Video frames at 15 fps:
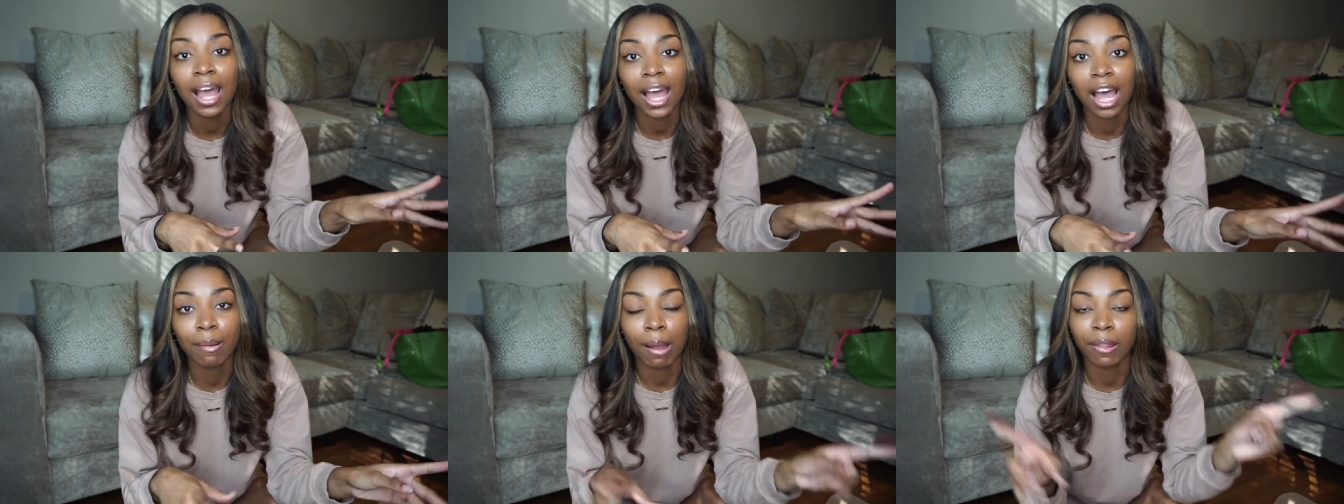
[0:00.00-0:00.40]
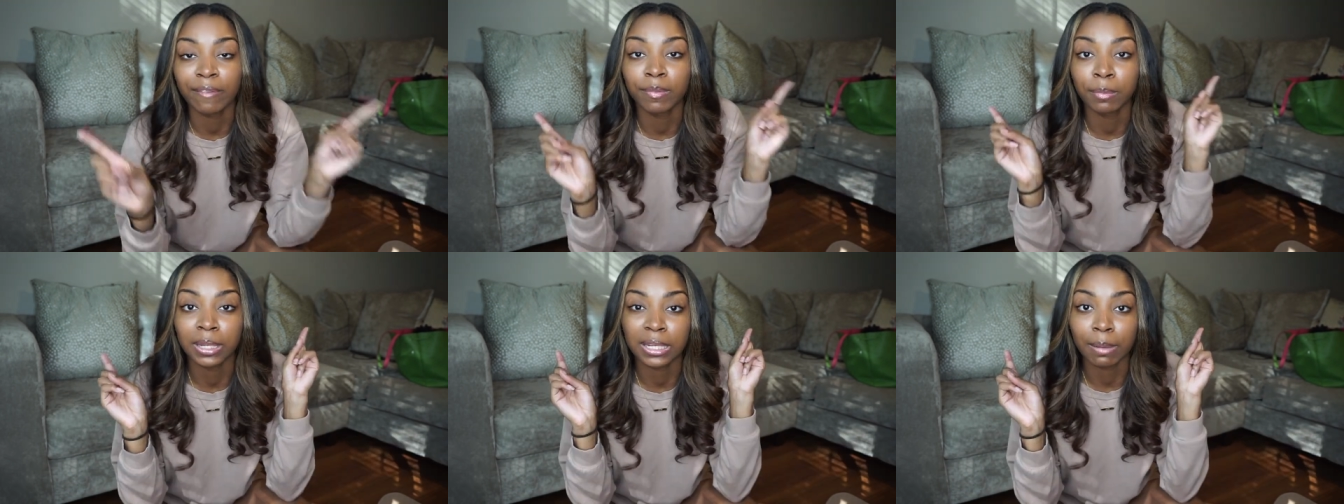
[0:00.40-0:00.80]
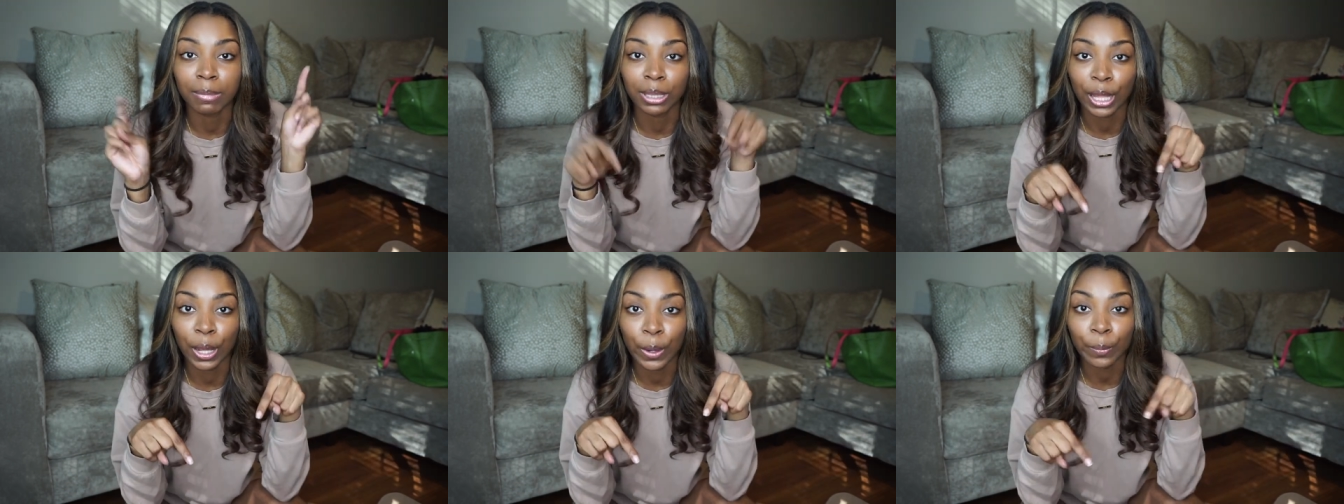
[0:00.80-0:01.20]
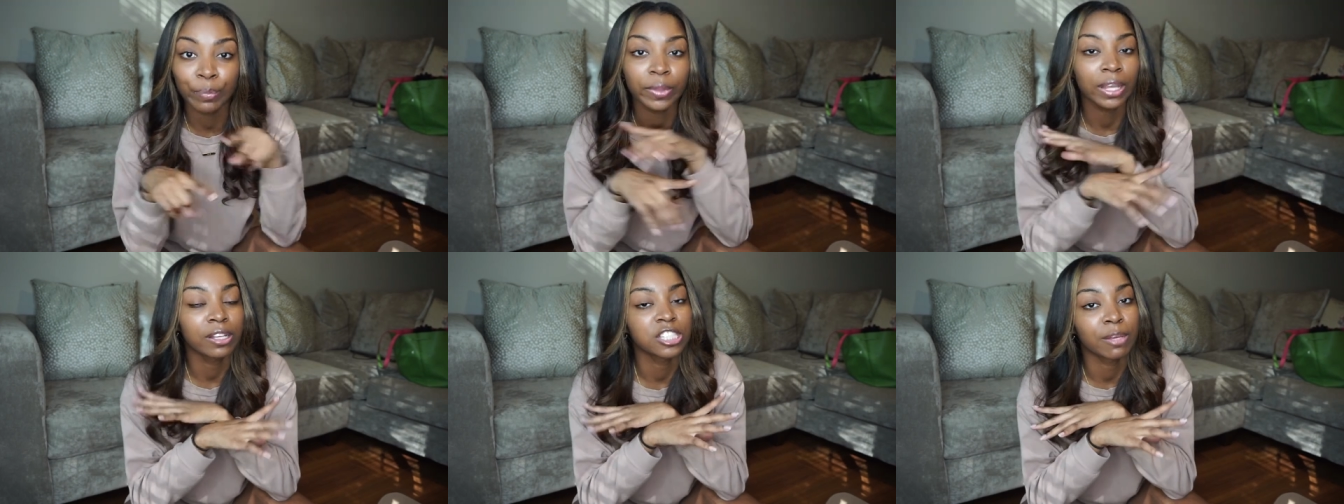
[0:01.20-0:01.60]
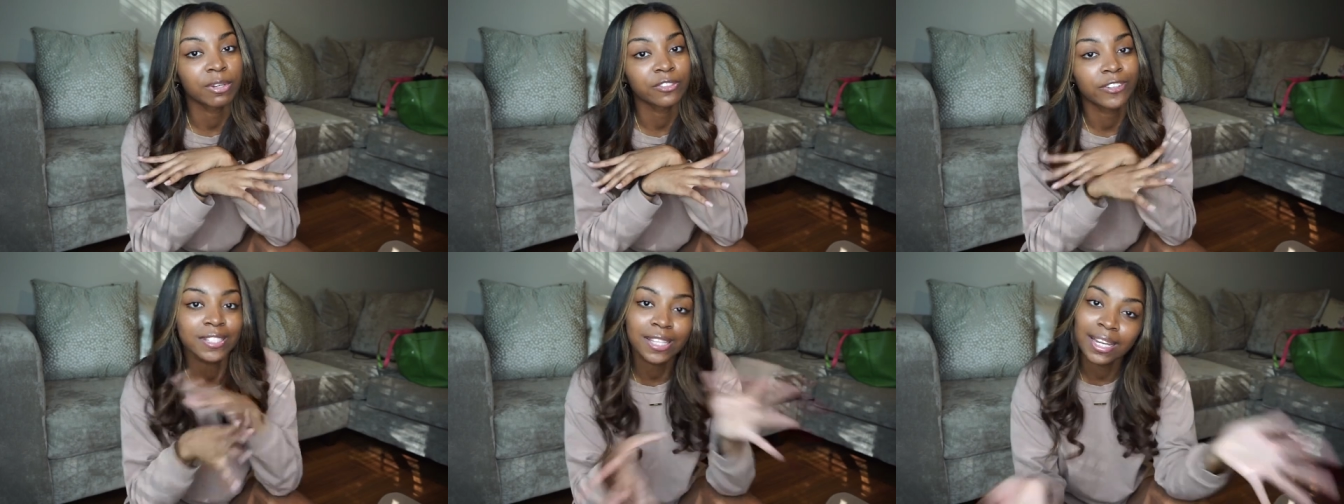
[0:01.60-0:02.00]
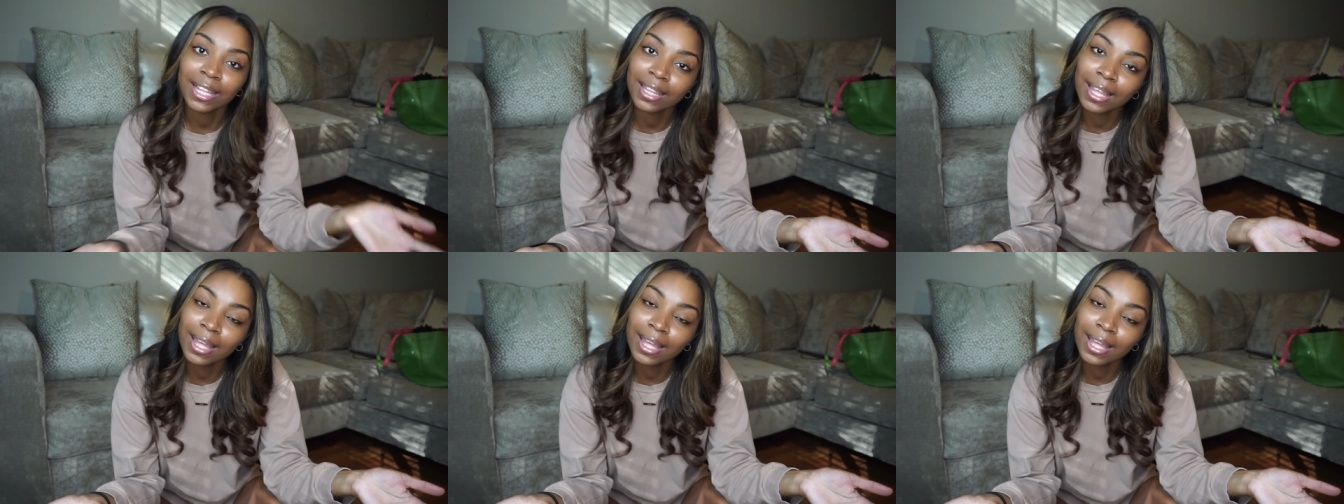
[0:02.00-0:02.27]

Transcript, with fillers: Um, I'll leave a link down below. Thank you so much for sending